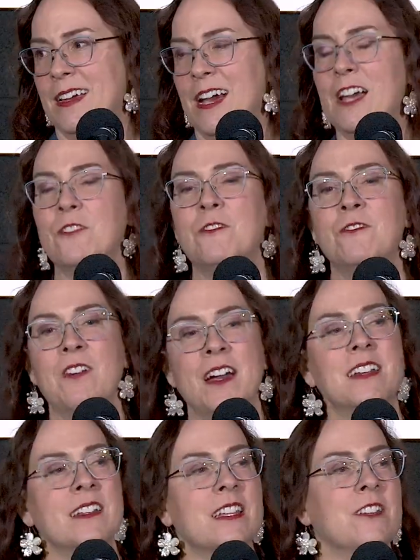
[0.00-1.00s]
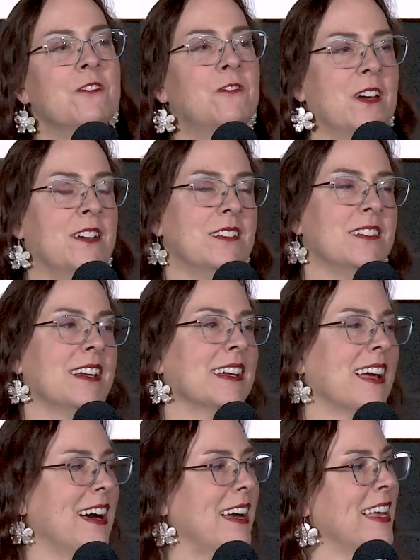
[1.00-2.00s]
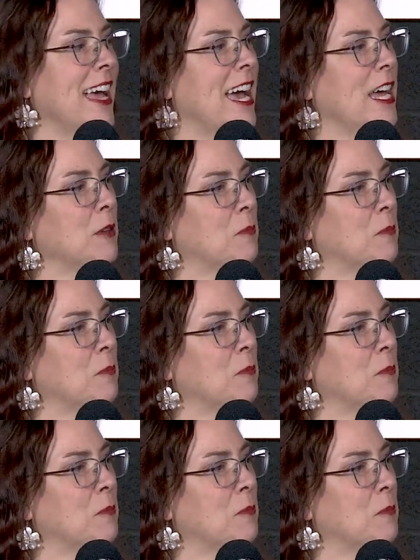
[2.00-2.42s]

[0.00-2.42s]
I finally felt like I had